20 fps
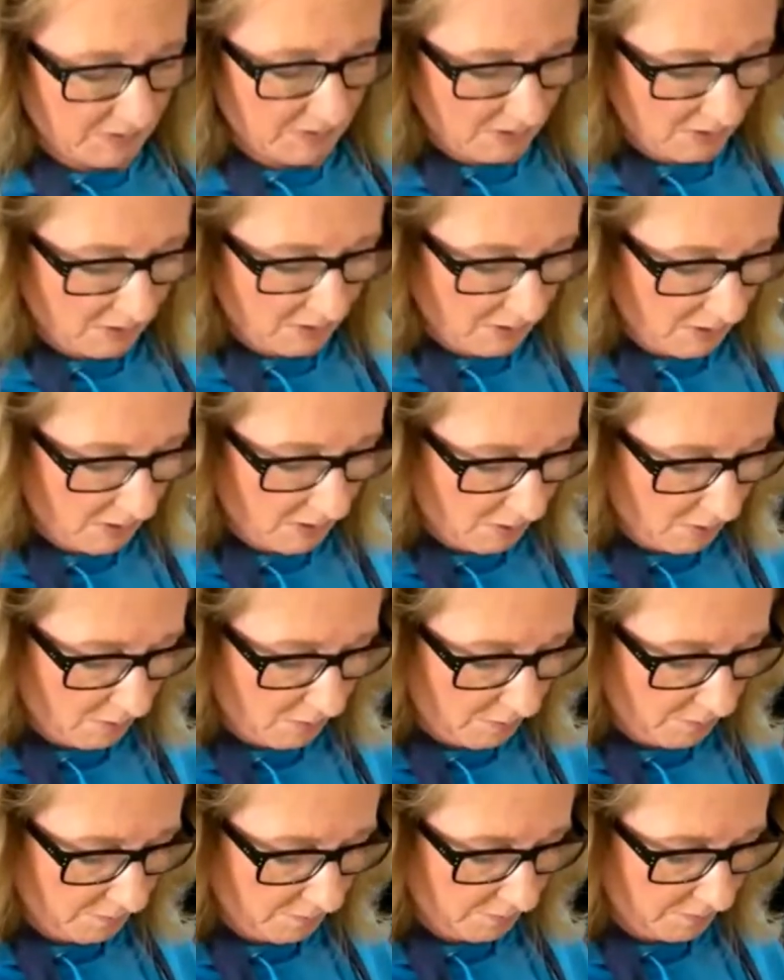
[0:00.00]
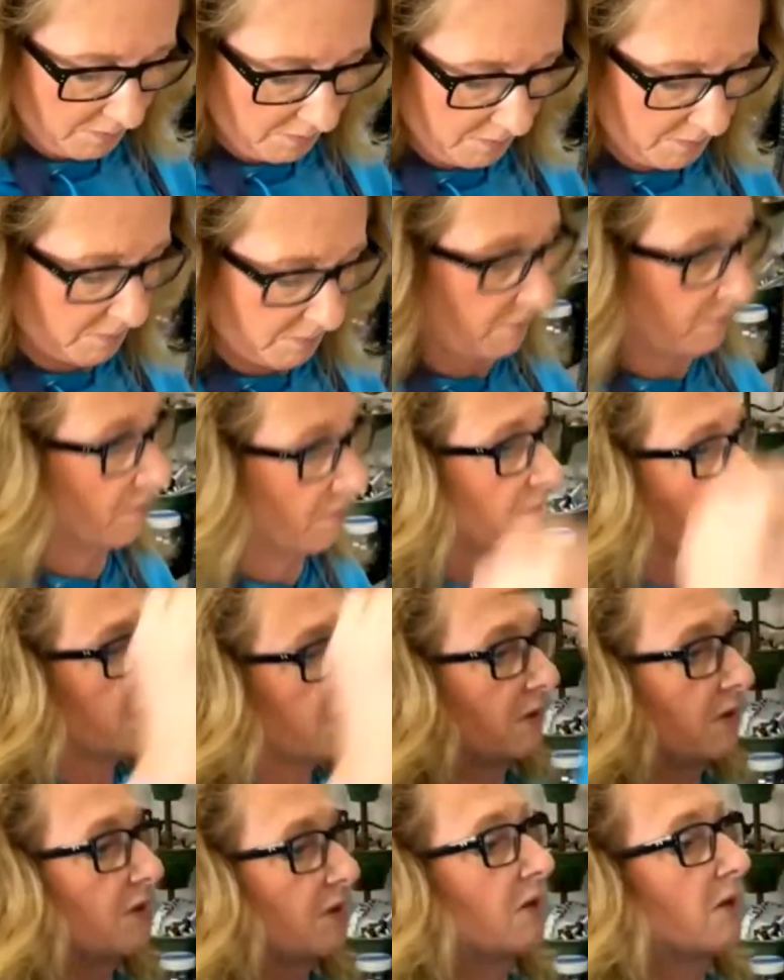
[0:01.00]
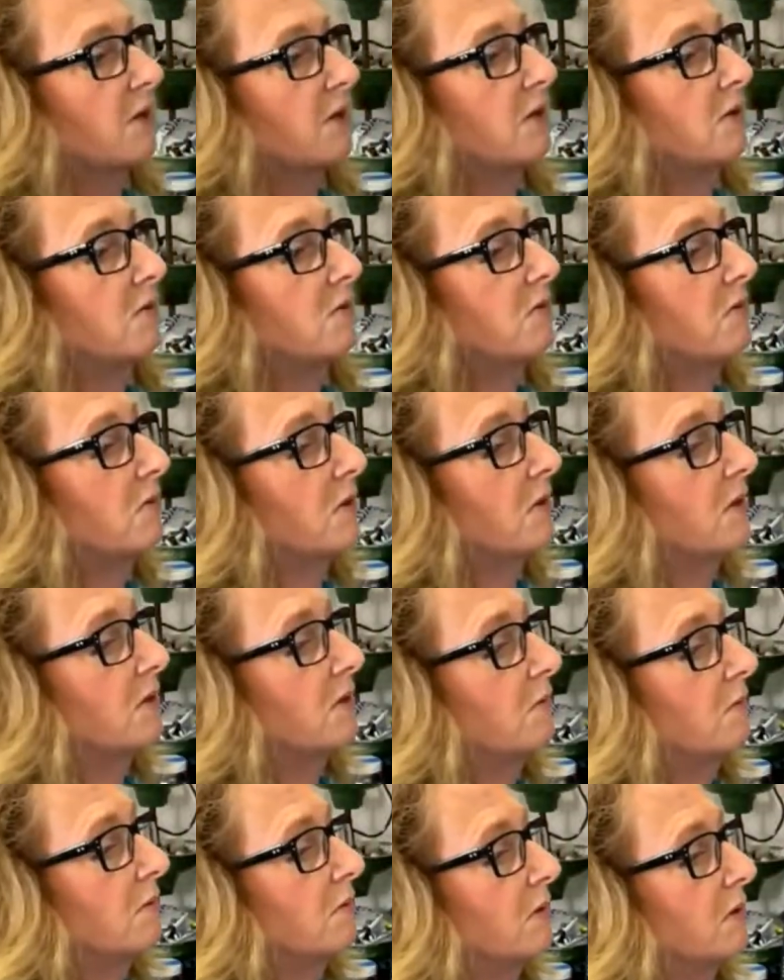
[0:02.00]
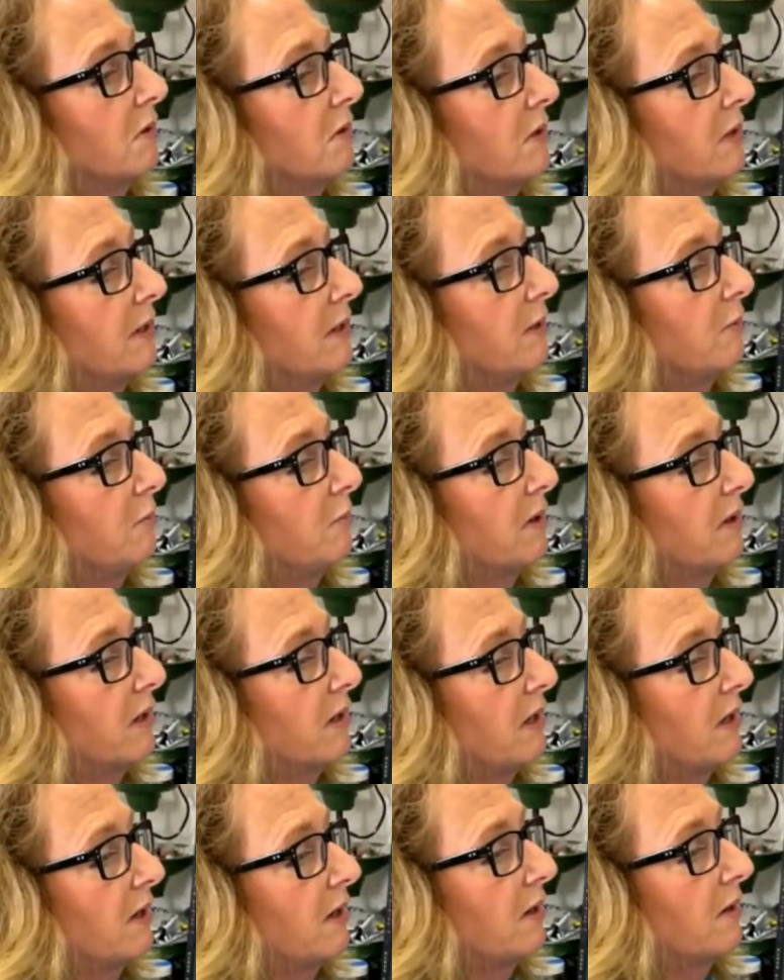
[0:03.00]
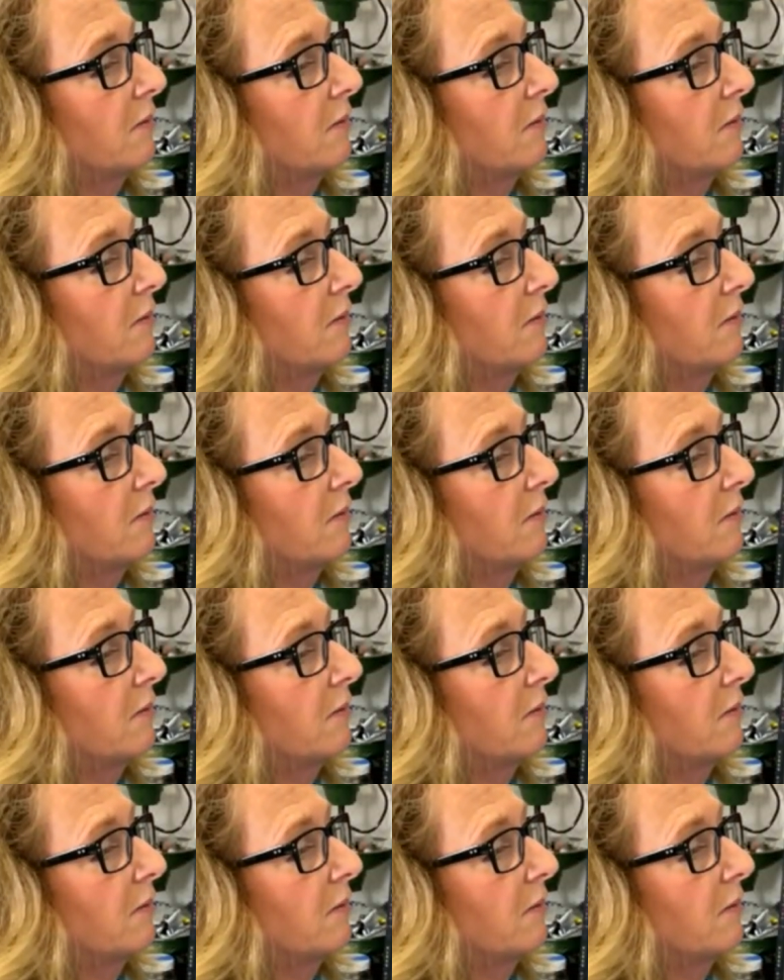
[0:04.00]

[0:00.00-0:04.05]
There you go. She's a cute little lady bunny.